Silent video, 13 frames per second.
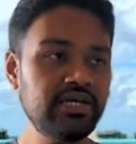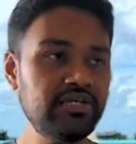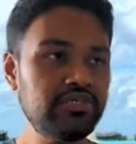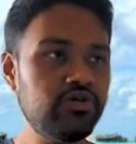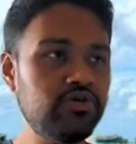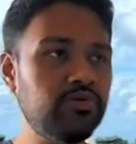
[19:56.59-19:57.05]

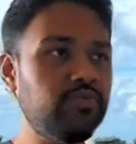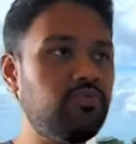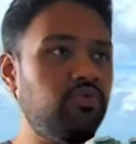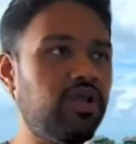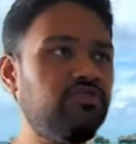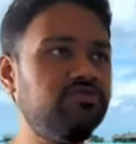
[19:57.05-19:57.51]
So
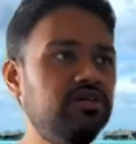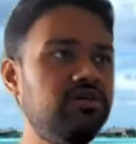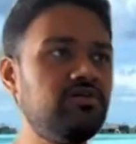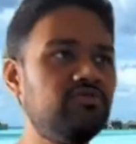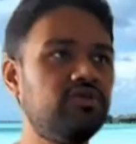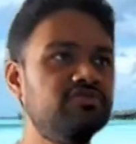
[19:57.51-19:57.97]
one of
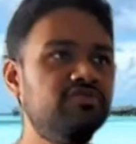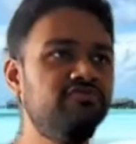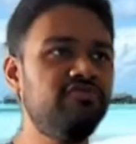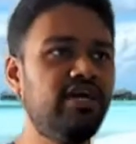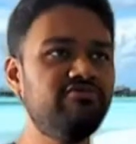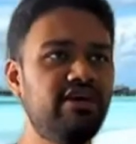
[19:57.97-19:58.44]
the
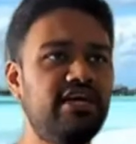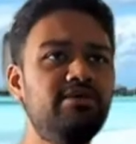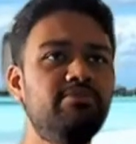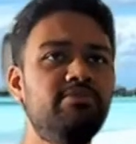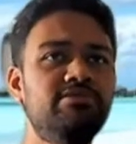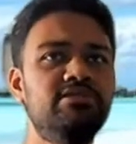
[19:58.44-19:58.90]

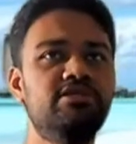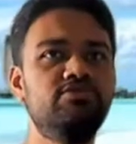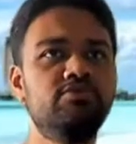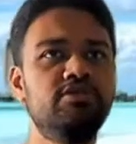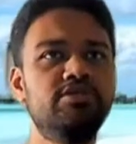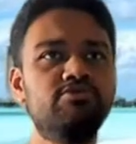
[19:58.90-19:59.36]
variables that
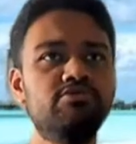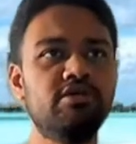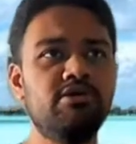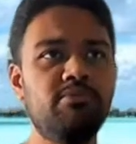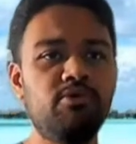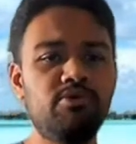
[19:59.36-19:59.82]
you need to
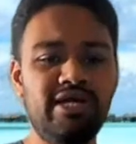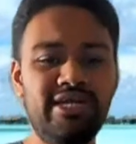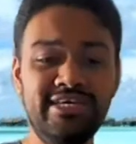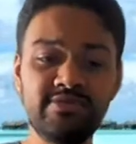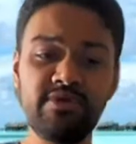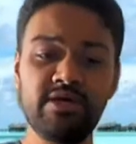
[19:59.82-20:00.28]
think about, right,
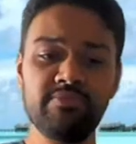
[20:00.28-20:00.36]
is my